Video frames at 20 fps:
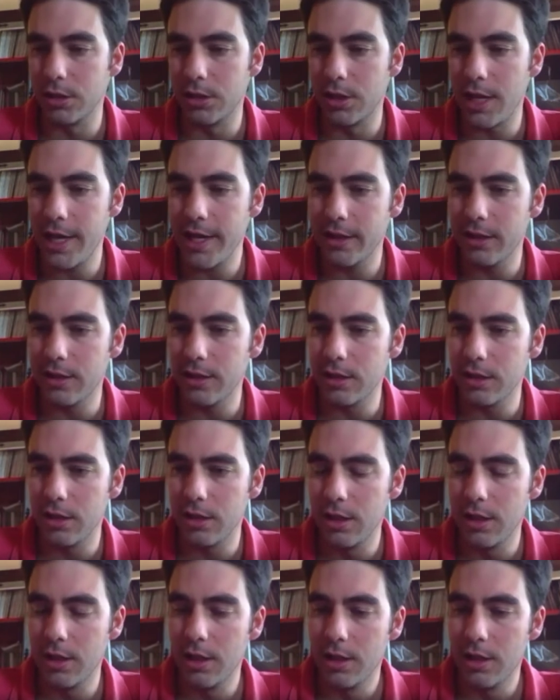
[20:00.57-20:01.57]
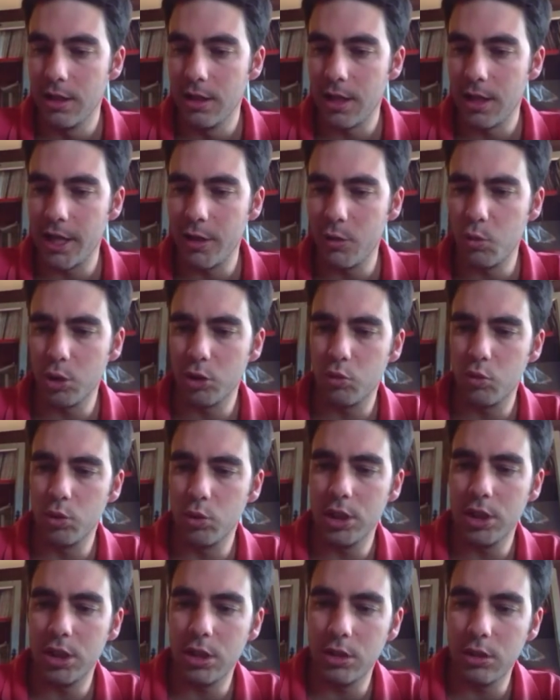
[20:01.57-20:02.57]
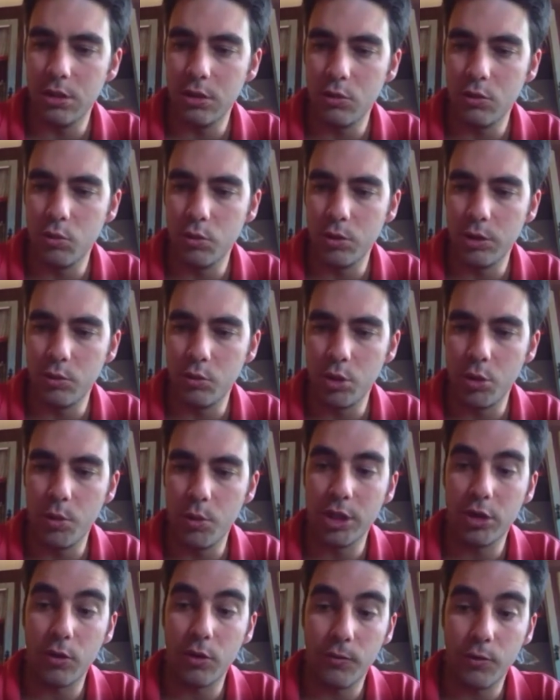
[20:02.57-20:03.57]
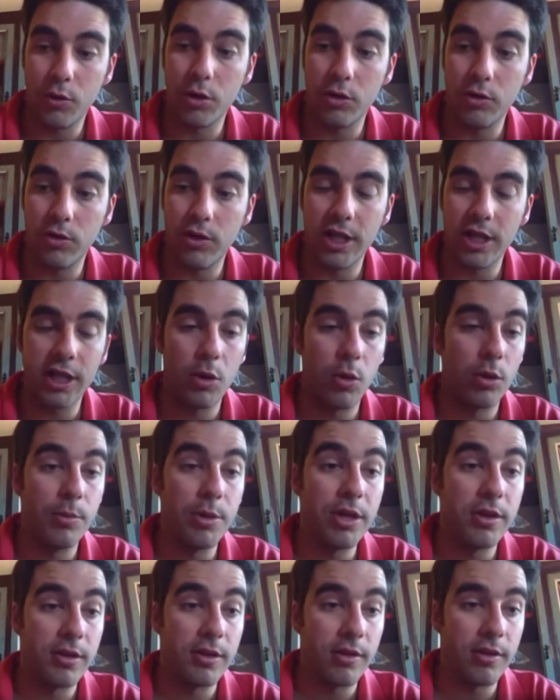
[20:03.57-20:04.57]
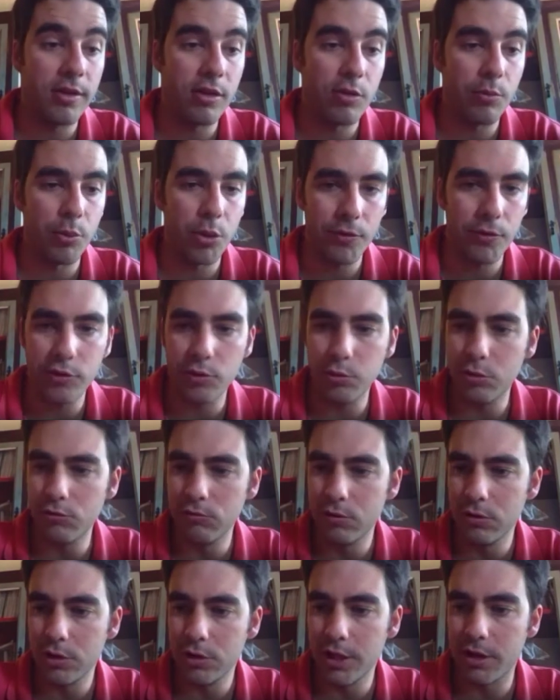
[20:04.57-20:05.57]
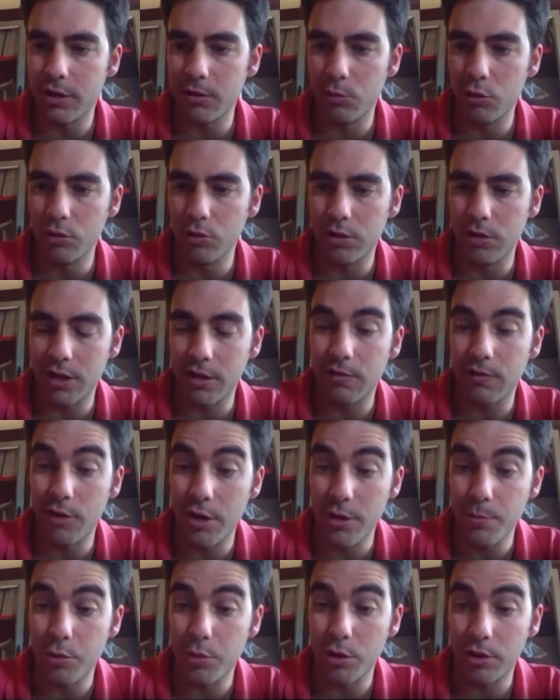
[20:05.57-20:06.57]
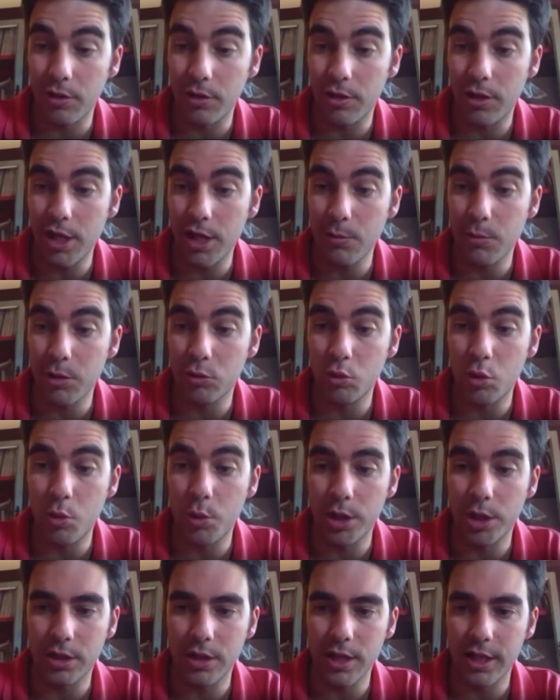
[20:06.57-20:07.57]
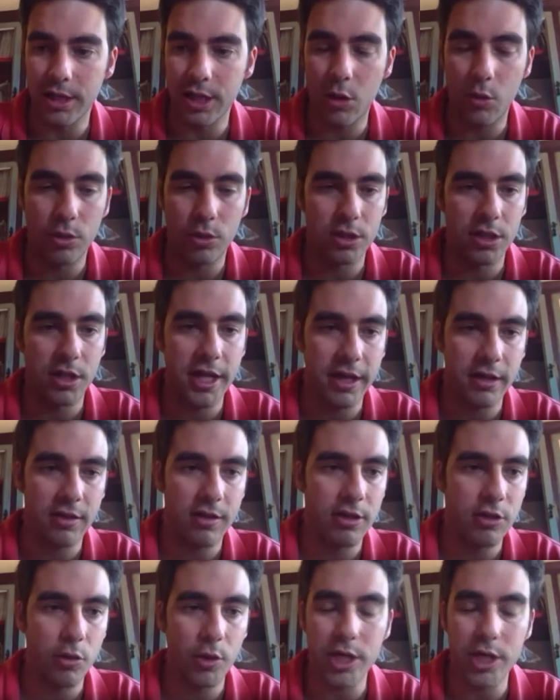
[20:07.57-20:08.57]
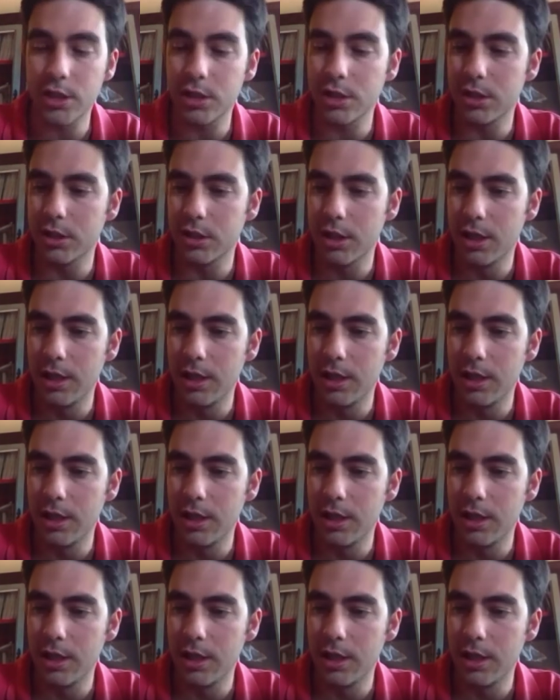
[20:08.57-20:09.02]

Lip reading: land. And but we want, of course, that our business is profitable. That's a very important thing. But we want that the next generation